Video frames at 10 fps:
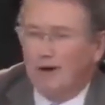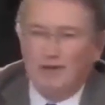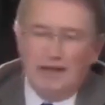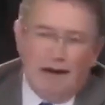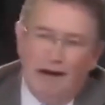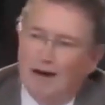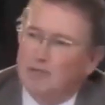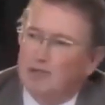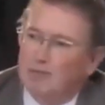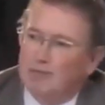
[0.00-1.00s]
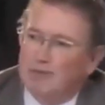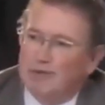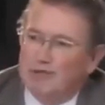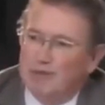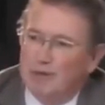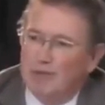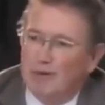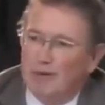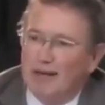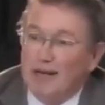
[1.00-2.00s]
Why aren't the economists proposing to
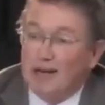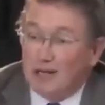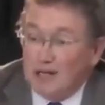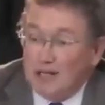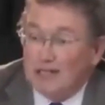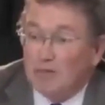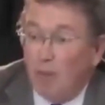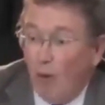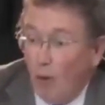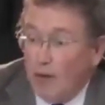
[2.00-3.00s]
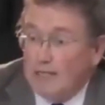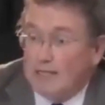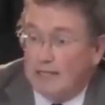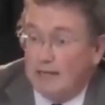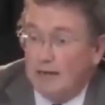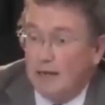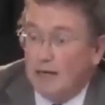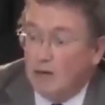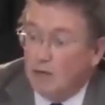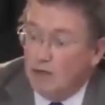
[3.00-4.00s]
print more money? Because it is poison.
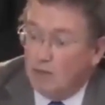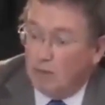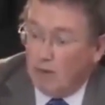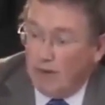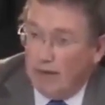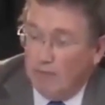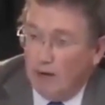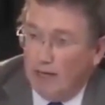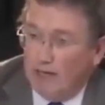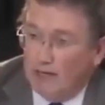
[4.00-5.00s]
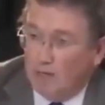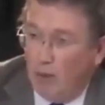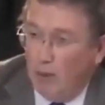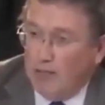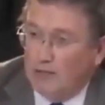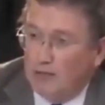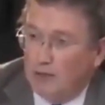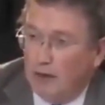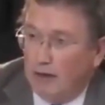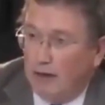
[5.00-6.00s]
When you print money, it is
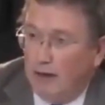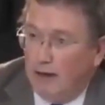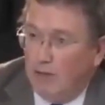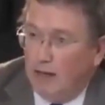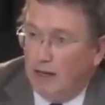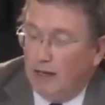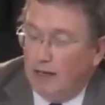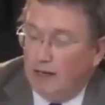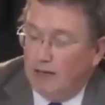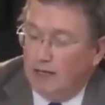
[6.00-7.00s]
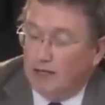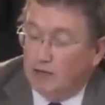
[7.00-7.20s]
poison to our economy, and it